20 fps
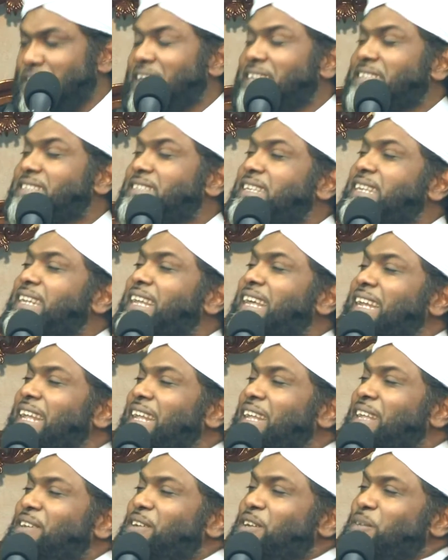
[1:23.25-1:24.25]
when I say that.
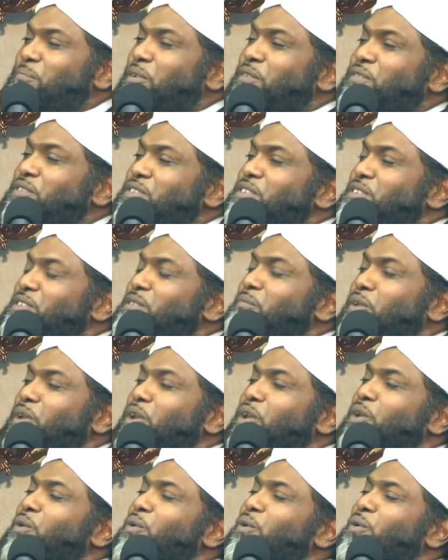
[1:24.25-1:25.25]
Could the Prophet say
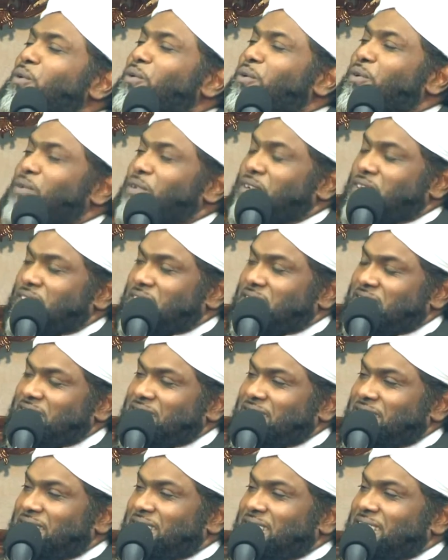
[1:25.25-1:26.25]
something new?
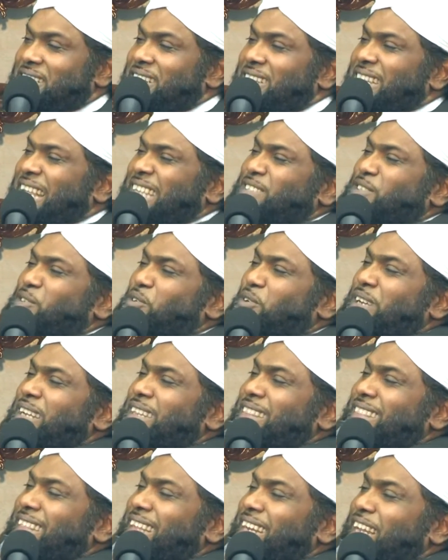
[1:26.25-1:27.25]
That's the
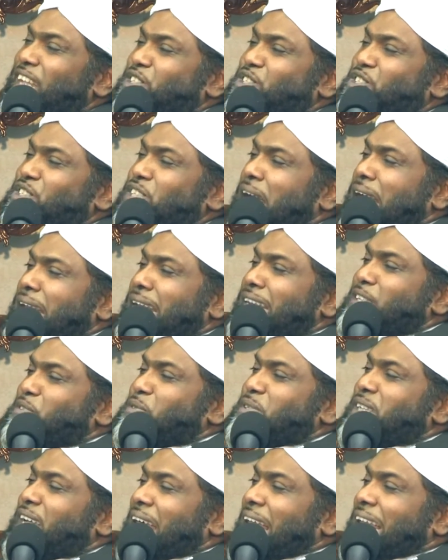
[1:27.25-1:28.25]
only thing, that shyness
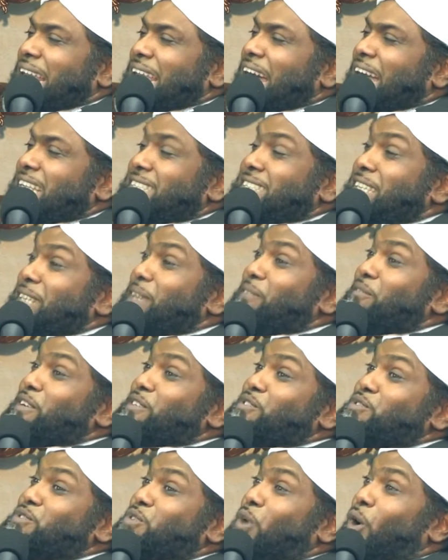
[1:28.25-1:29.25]
with Ali asking him for
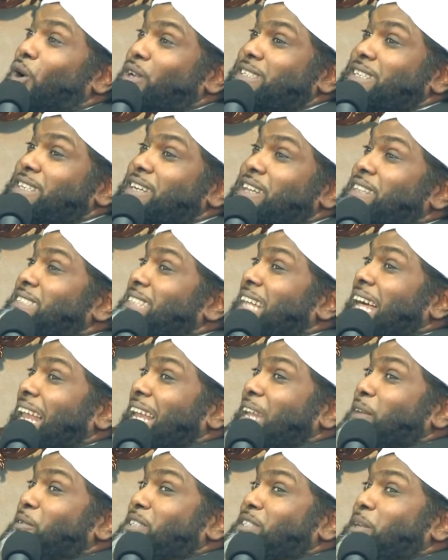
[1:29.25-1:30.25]
his daughter. That
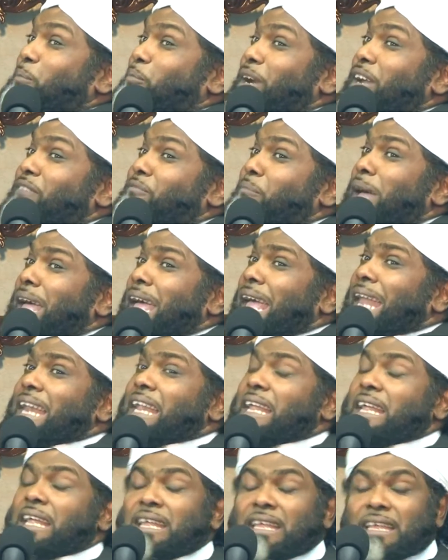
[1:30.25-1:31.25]
Ali was a brave
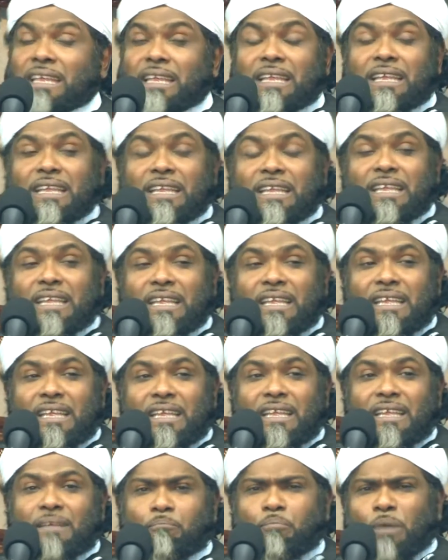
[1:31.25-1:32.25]
man.
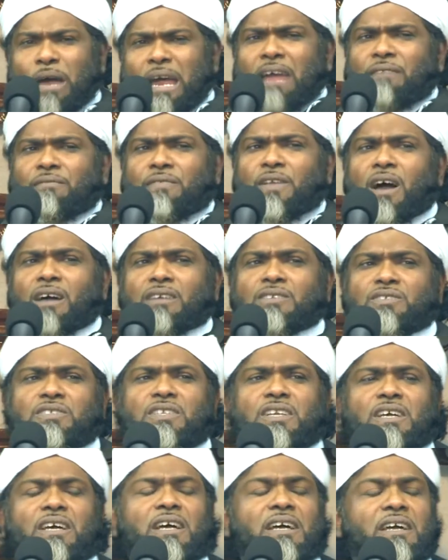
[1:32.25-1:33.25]
Brave
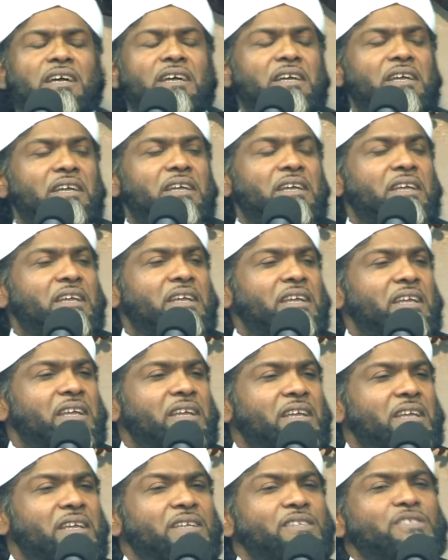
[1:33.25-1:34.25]
youngster.
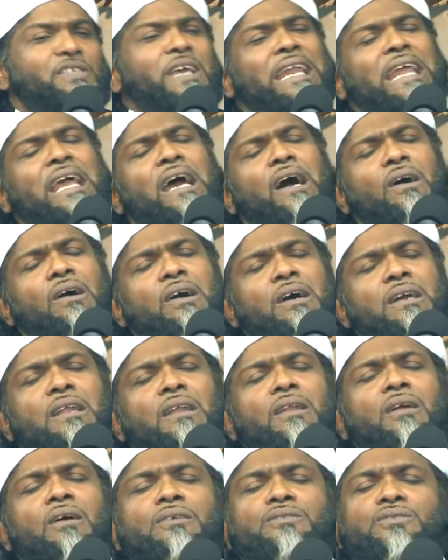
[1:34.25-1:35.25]
So anyhow, cut
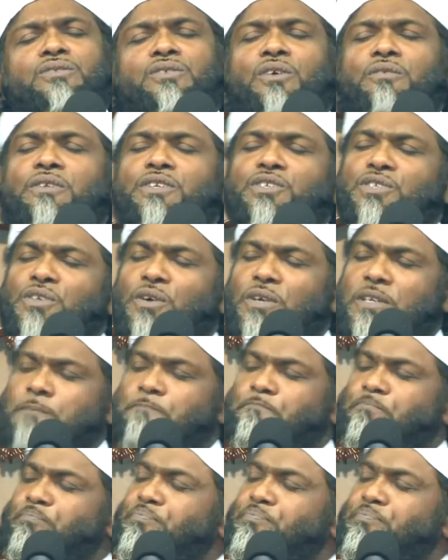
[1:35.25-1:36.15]
a long story short.